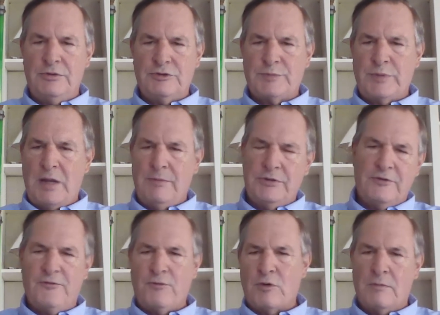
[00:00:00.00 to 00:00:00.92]
who's probably
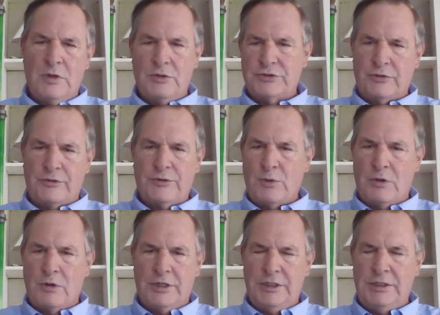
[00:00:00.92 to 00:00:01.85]
the foremost
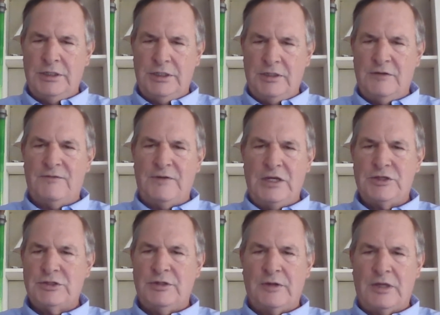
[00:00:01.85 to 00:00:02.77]
authority in
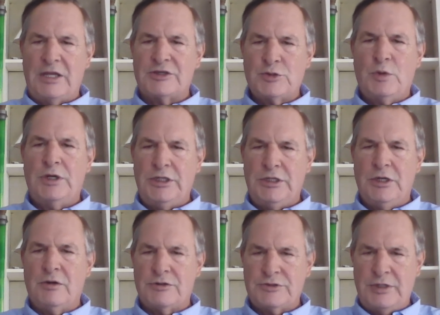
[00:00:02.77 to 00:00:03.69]
innovation in the last 20
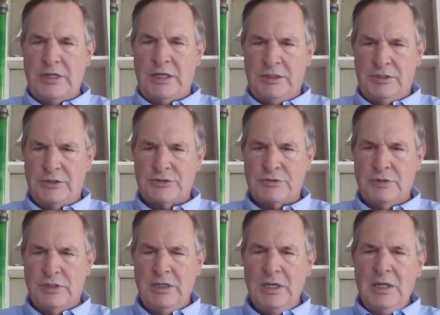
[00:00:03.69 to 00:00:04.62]
years in that
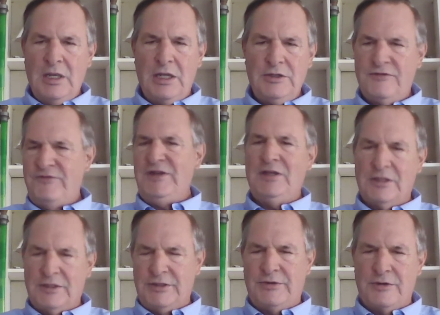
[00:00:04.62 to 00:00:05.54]
industry. And you
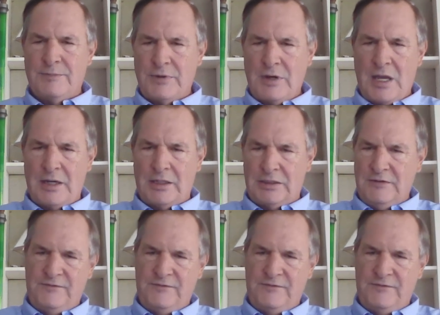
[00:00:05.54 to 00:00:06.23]
feel it in their product.